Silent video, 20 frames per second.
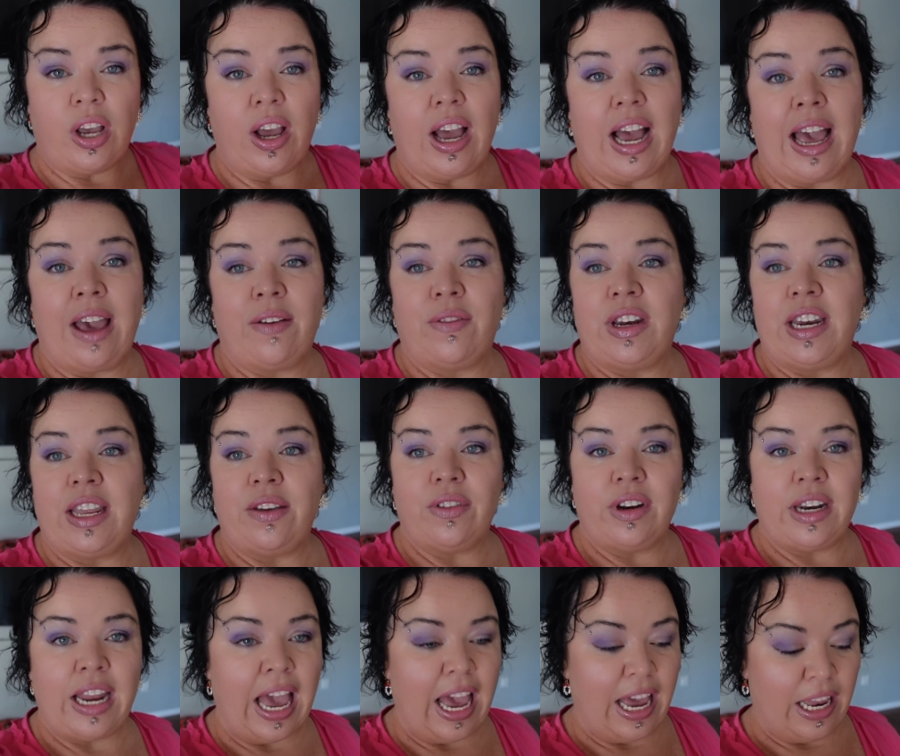I haven't
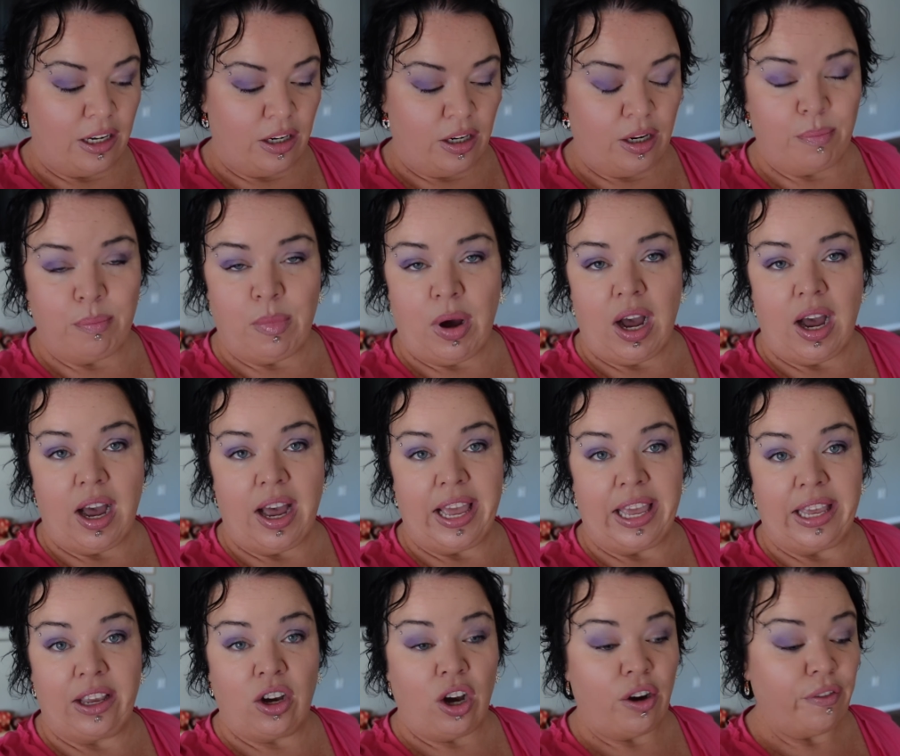even had
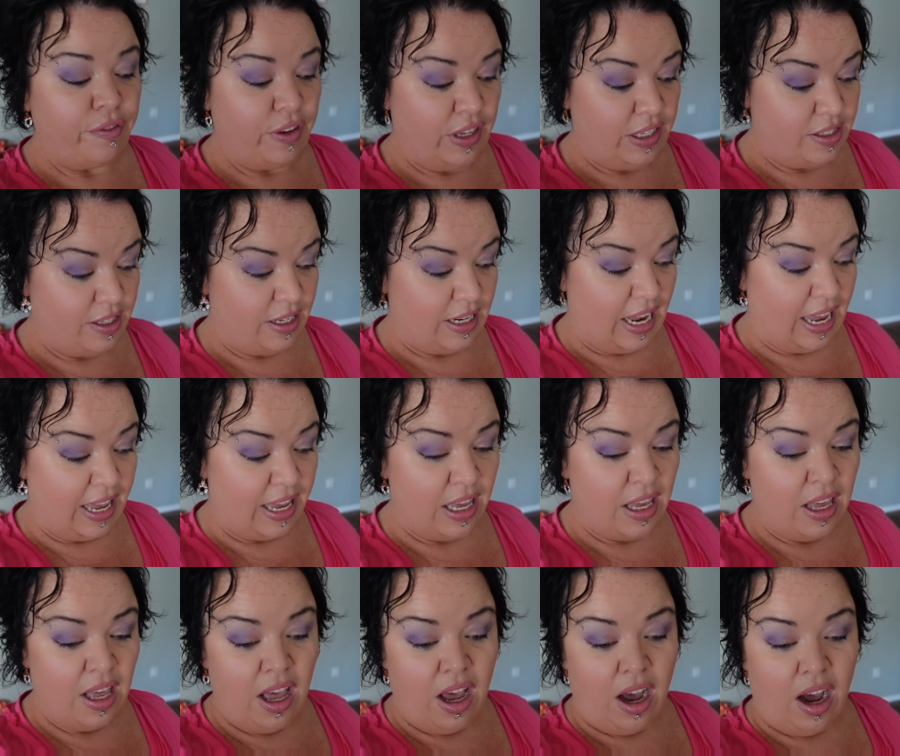my coffee today.